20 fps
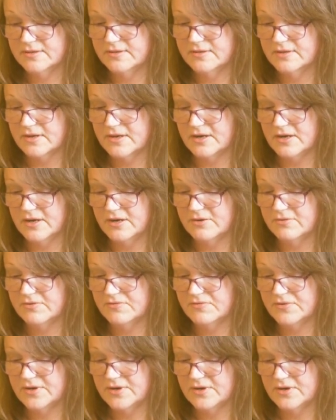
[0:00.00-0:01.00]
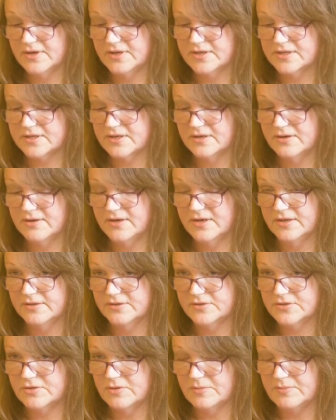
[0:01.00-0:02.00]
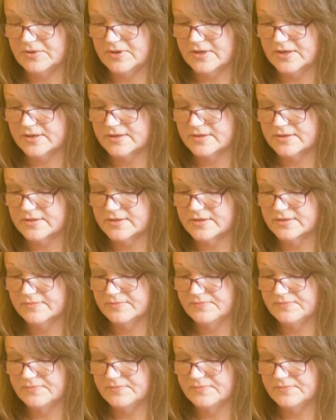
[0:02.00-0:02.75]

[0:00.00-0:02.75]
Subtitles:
the colour of the night sky in the tropics.